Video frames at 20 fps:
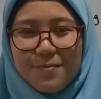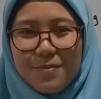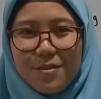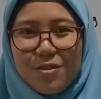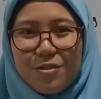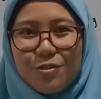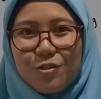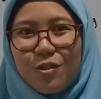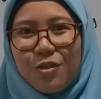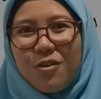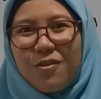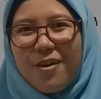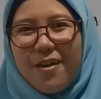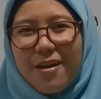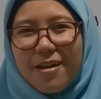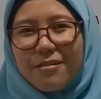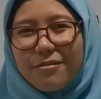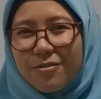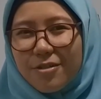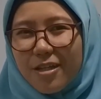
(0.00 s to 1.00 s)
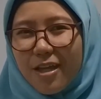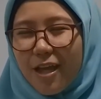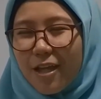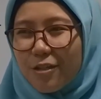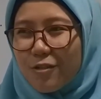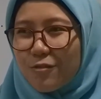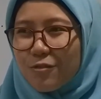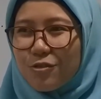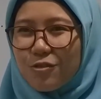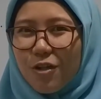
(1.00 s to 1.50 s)
So you're angry and you
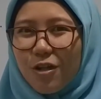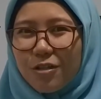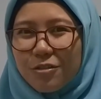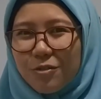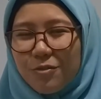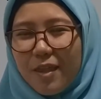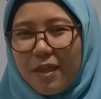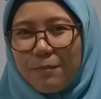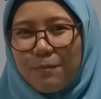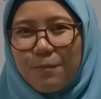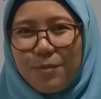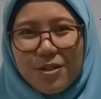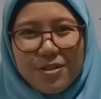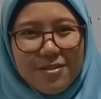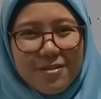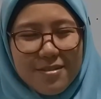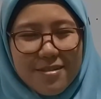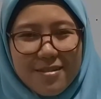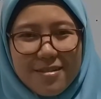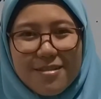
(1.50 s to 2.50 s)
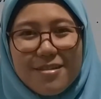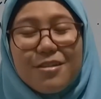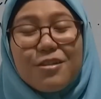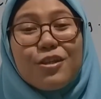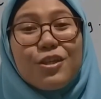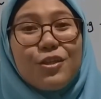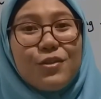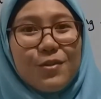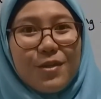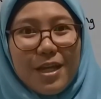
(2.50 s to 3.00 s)
talk to that person.
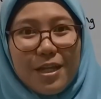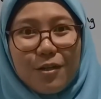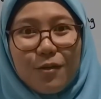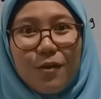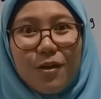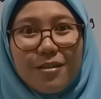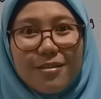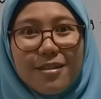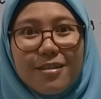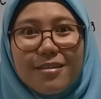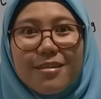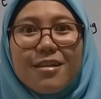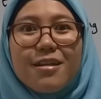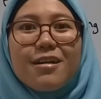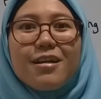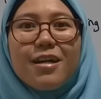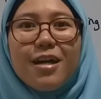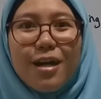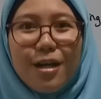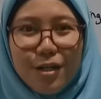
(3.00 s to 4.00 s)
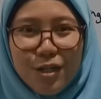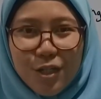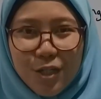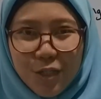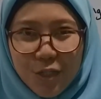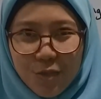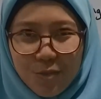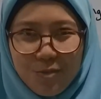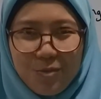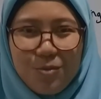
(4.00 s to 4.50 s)
You can call it
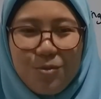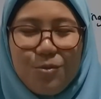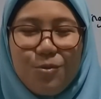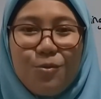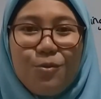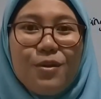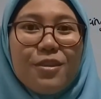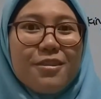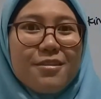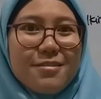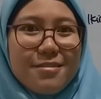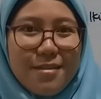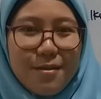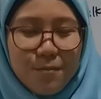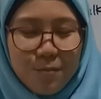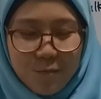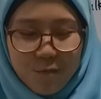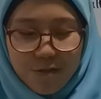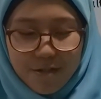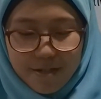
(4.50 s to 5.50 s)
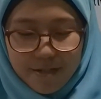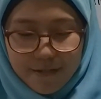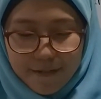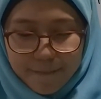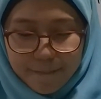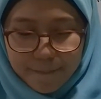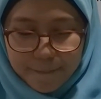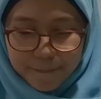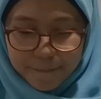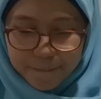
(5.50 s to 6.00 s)
argue with someone.
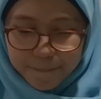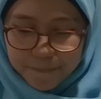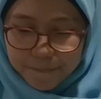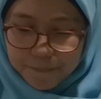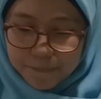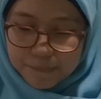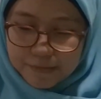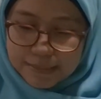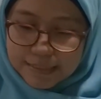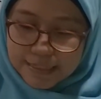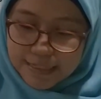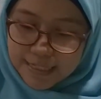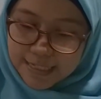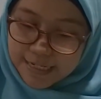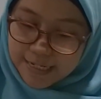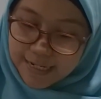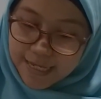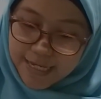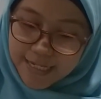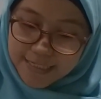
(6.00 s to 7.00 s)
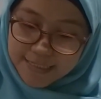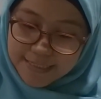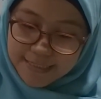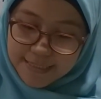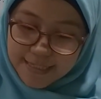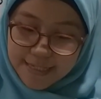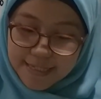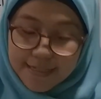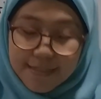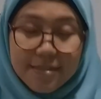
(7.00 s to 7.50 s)
Next
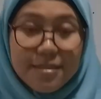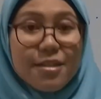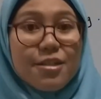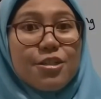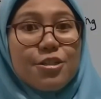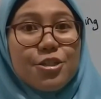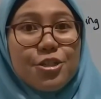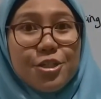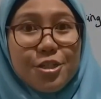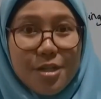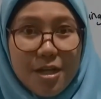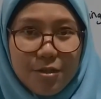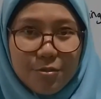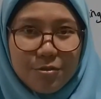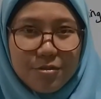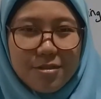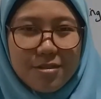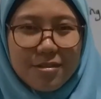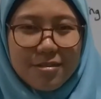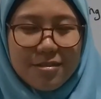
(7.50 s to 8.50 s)
is shout.